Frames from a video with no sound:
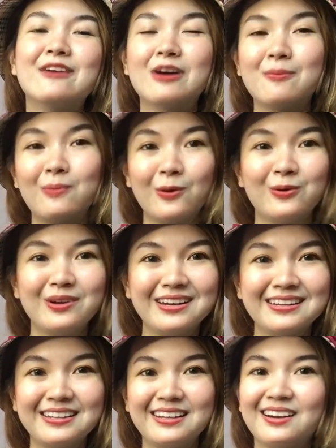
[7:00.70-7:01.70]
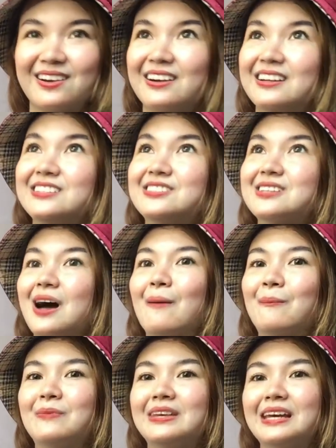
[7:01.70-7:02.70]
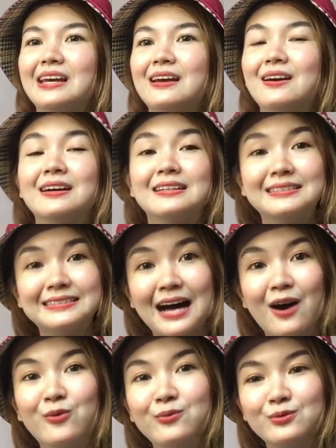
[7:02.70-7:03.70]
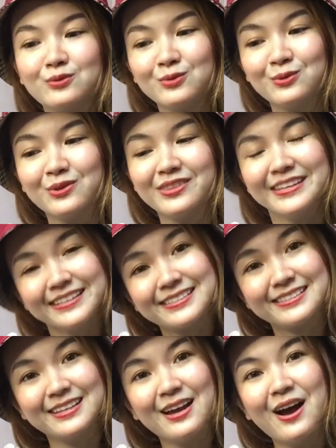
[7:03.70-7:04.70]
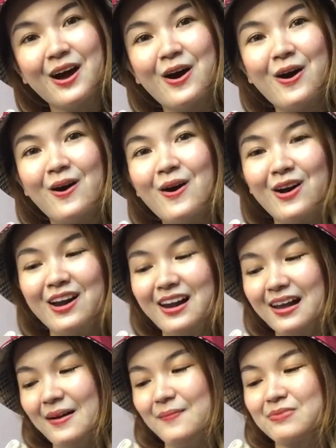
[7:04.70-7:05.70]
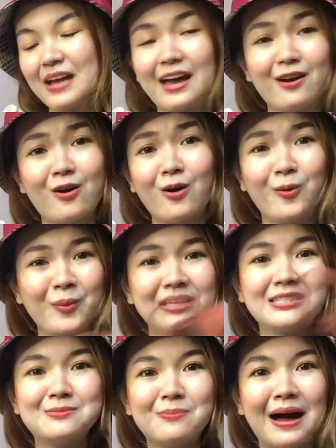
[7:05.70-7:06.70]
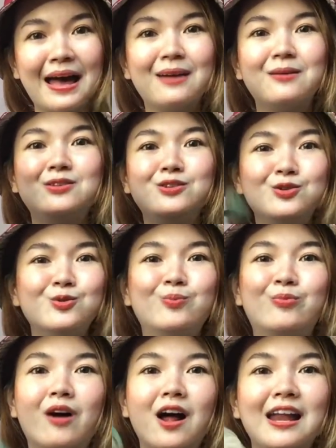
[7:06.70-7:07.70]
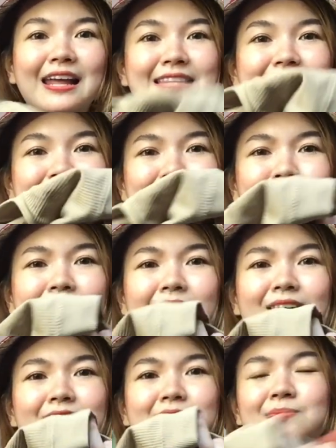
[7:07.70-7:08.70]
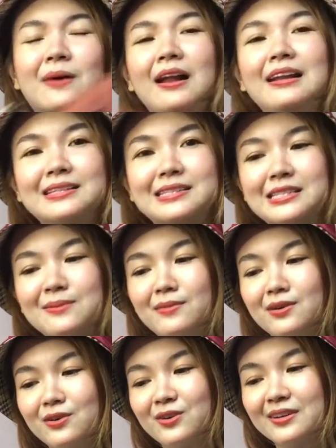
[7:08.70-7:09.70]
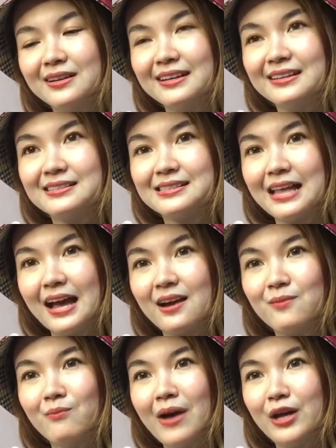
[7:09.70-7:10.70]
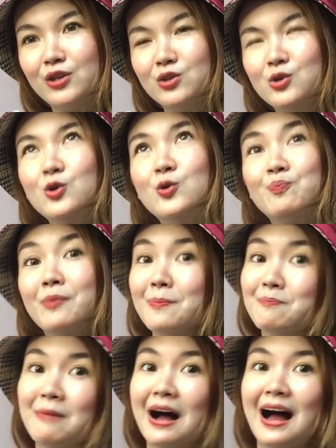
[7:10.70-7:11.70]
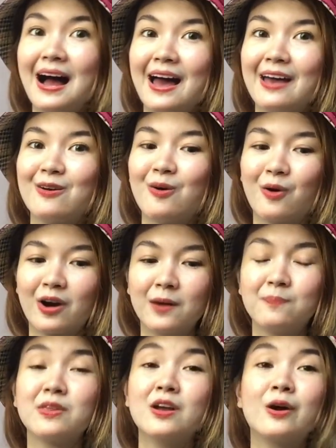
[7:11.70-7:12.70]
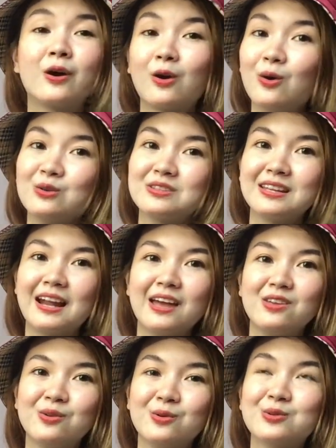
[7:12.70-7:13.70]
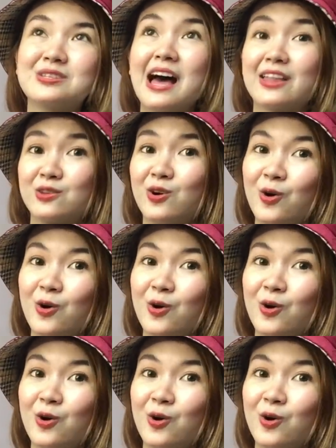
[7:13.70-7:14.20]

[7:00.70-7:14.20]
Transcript: I've uploaded here in Shopee down to this haul, I always buy new bralettes because bralettes naman good is like my new pambahay or clothes that I use at